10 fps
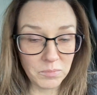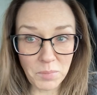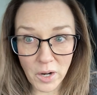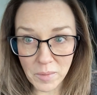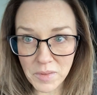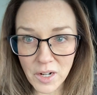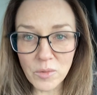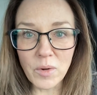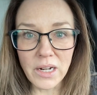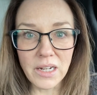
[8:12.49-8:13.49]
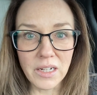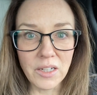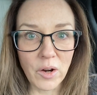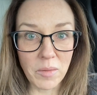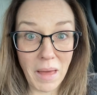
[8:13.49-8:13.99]
park up there, run in and
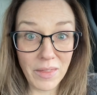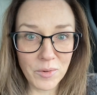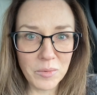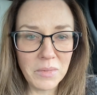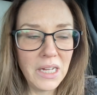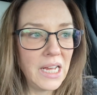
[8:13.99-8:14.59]
go to the bathroom.